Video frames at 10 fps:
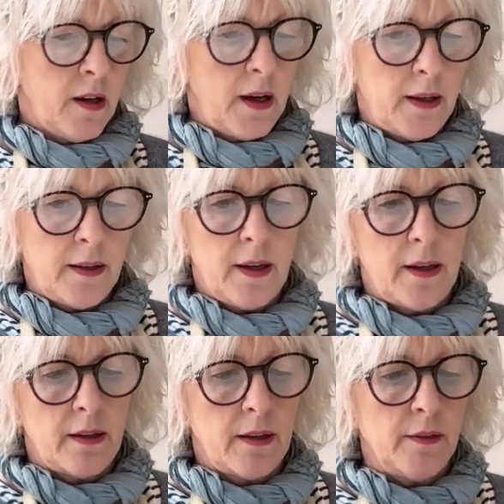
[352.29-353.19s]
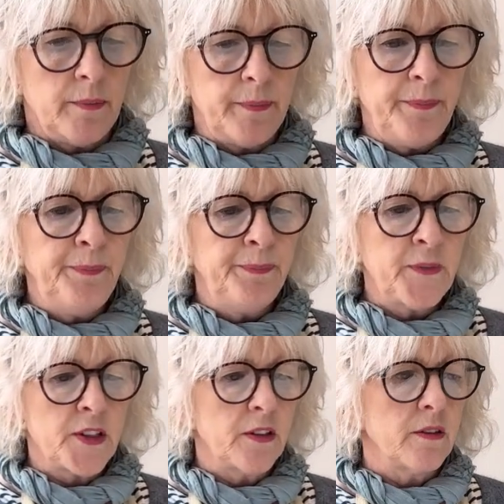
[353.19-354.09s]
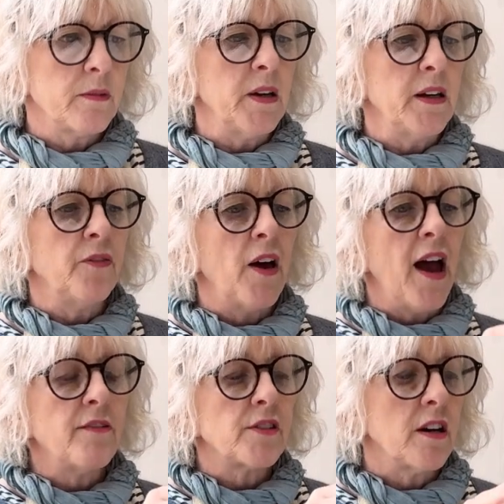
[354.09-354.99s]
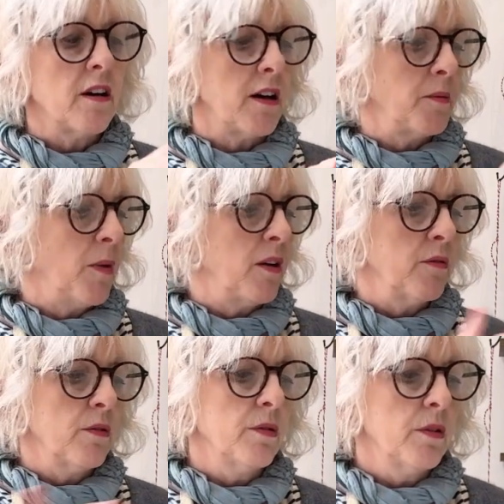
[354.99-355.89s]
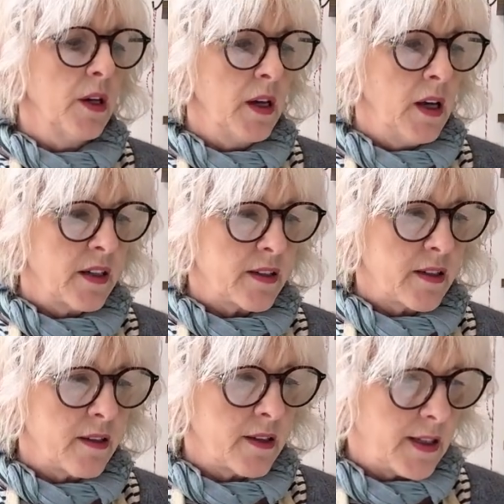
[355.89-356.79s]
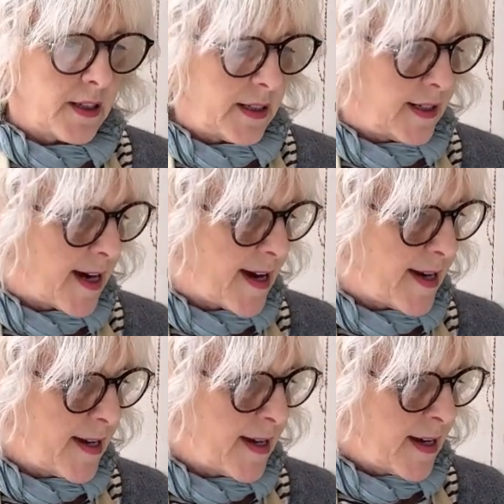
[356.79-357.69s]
And then, excuse me, if I had time, I will start it today.